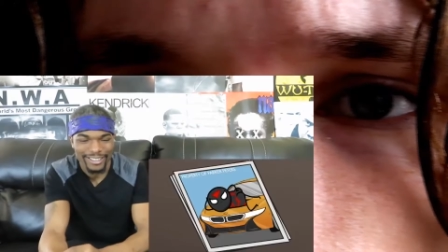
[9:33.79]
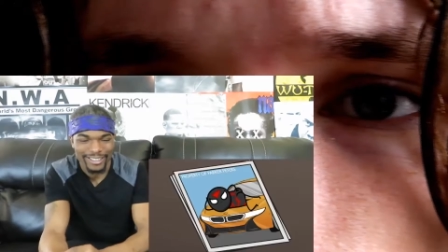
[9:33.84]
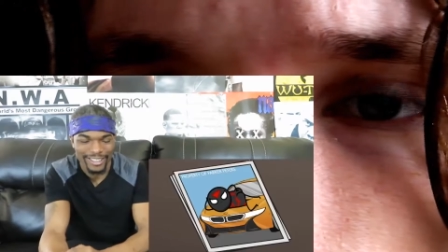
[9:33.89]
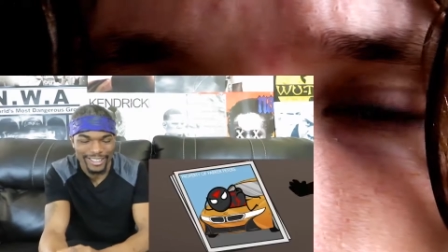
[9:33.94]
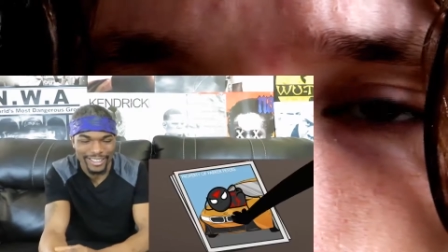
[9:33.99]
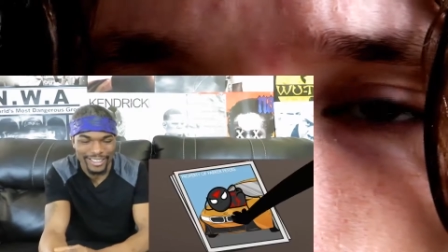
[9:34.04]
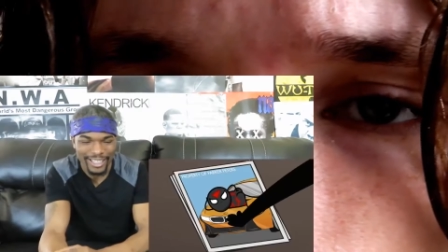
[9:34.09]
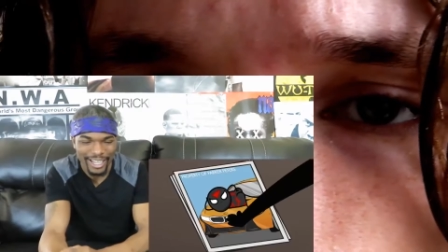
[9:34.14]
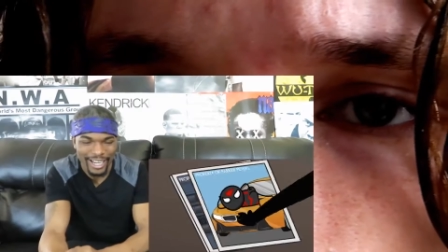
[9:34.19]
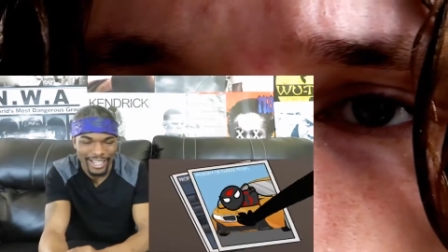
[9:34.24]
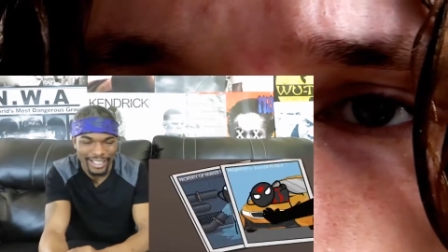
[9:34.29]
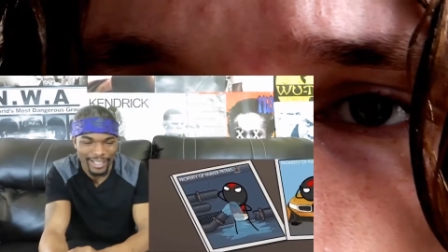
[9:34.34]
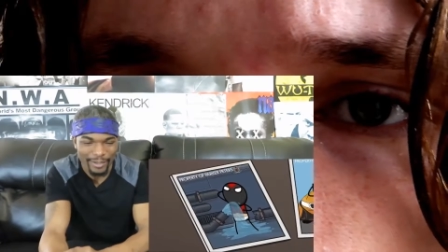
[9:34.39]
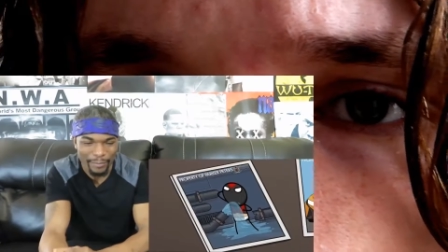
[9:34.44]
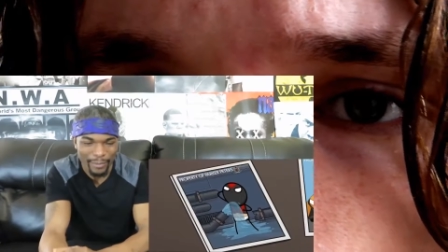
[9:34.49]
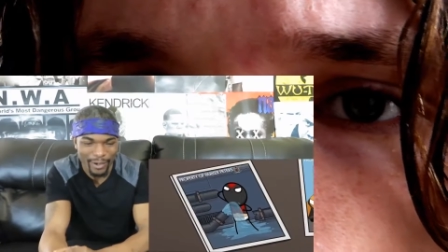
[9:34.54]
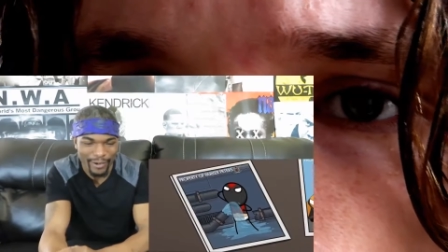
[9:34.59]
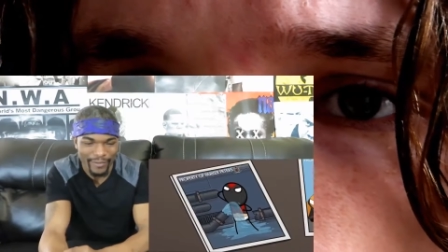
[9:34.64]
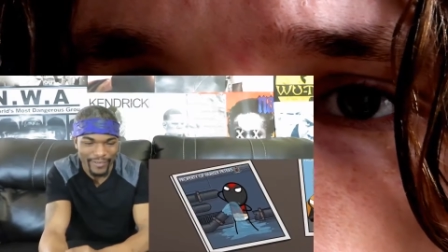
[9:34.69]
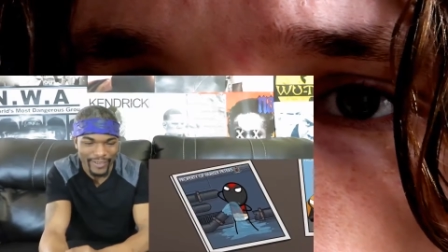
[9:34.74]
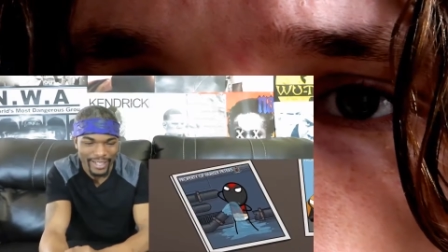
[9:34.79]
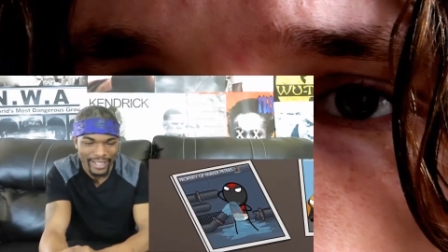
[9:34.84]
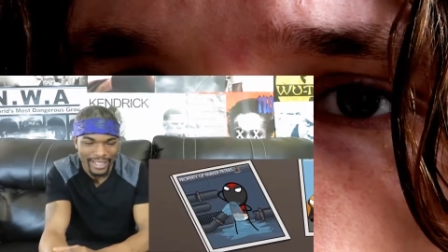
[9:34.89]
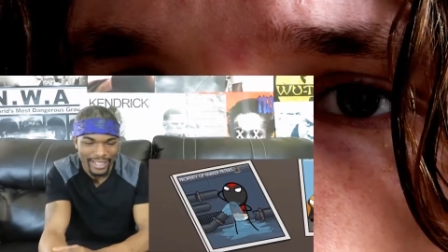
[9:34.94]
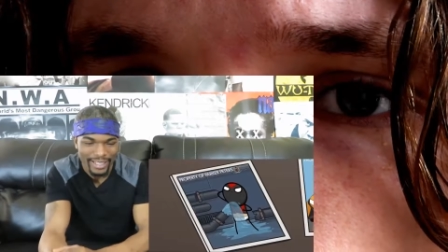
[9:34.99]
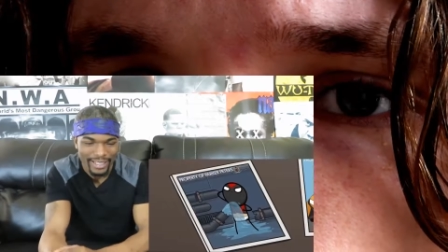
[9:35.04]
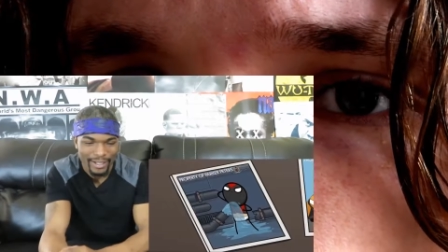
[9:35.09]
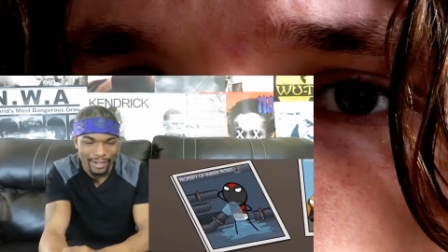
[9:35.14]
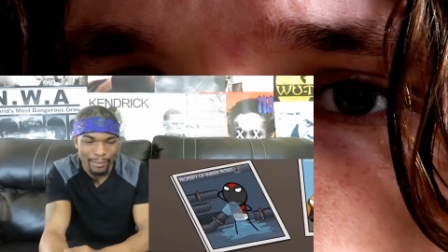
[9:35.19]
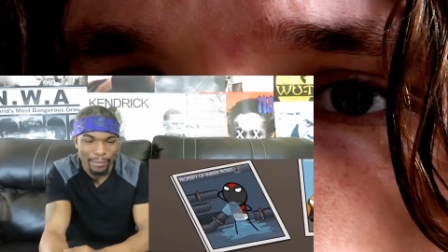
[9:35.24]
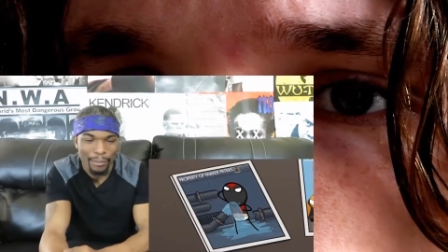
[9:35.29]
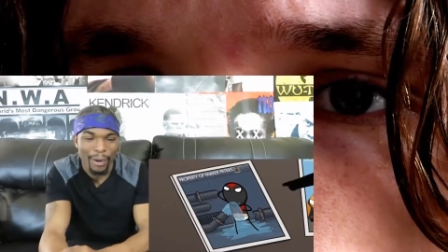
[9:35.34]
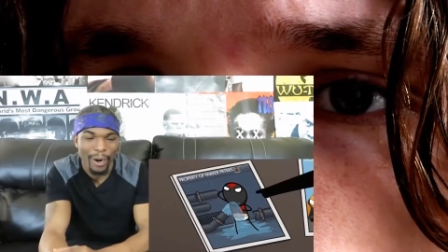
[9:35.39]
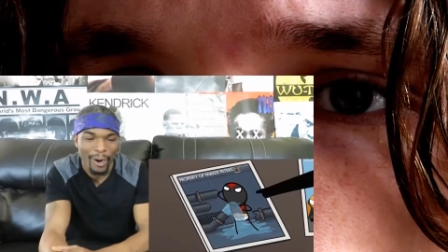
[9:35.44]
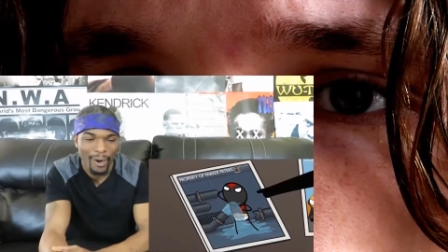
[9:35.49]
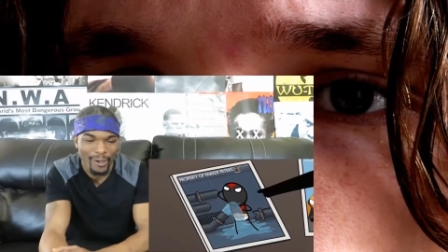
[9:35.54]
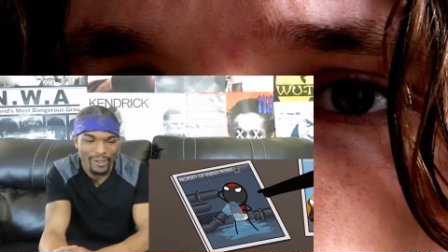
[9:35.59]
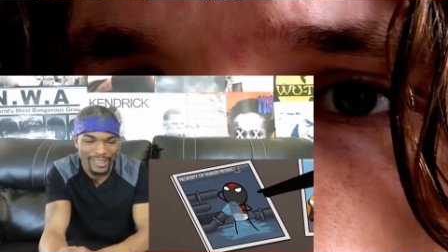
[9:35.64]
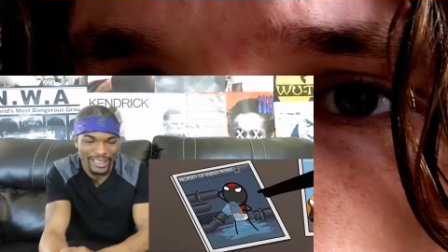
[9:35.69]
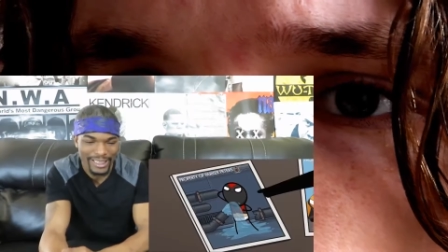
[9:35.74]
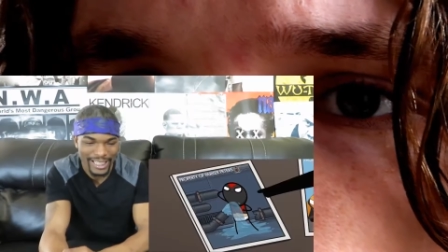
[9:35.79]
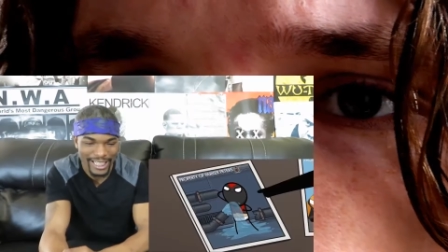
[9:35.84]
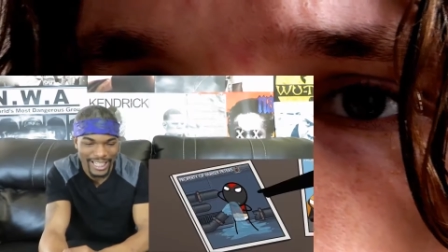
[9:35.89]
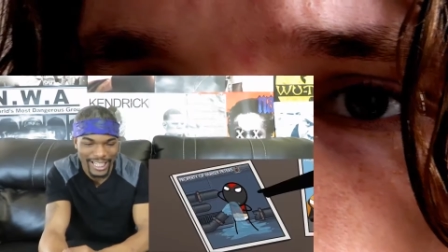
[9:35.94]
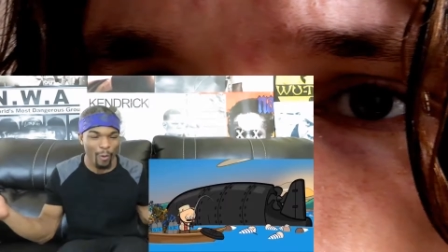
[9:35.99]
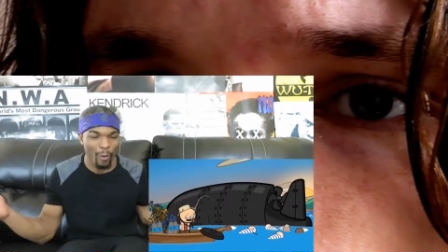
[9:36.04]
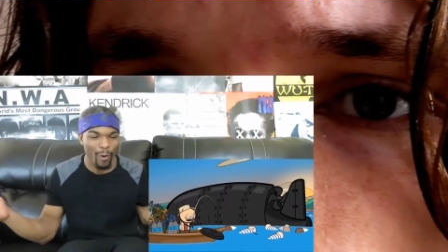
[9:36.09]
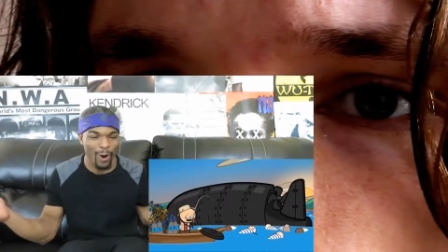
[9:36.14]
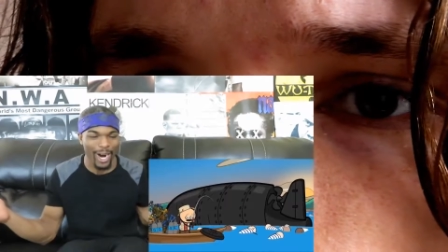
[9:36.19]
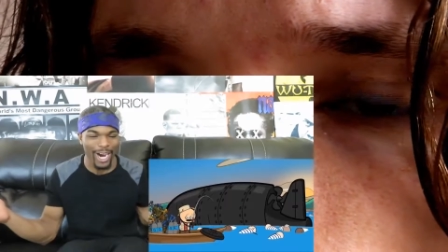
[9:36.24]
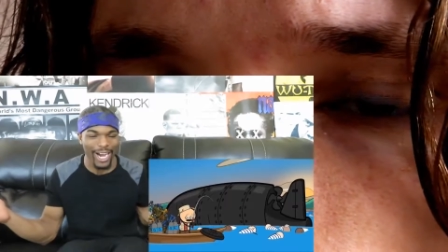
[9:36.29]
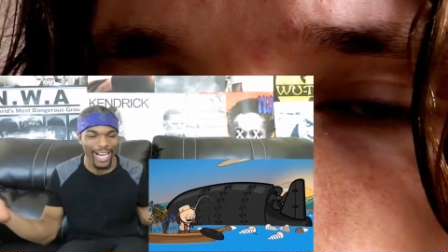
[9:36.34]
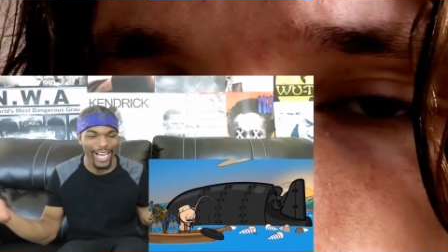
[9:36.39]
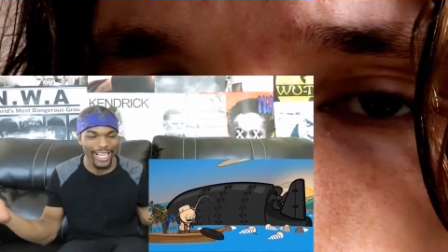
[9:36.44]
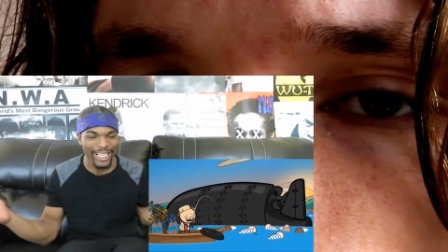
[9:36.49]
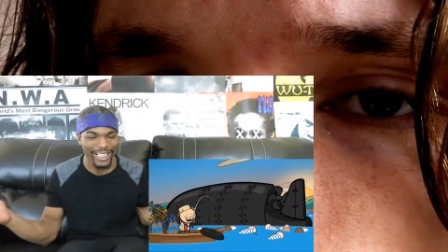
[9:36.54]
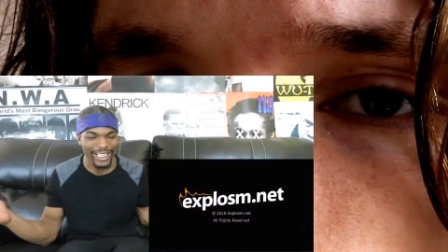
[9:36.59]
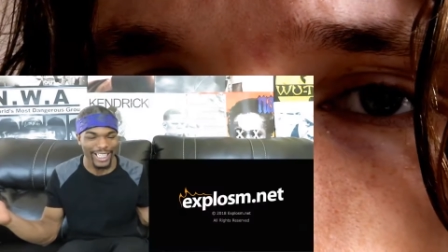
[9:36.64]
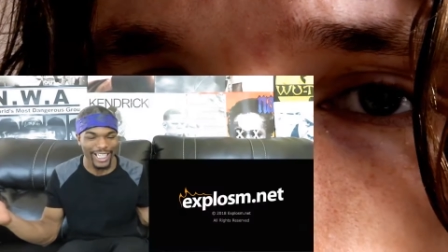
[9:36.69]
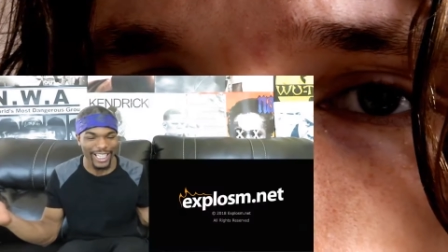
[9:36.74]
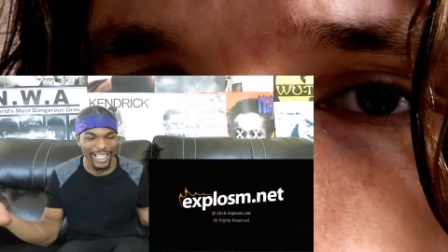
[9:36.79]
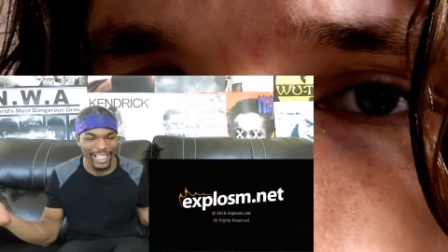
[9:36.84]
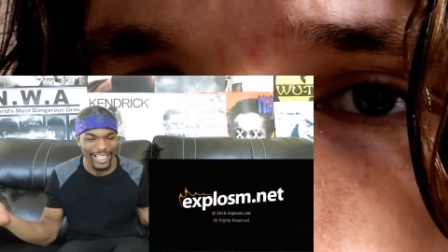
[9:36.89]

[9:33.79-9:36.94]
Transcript: Just like the movie. What is Paul is this? What?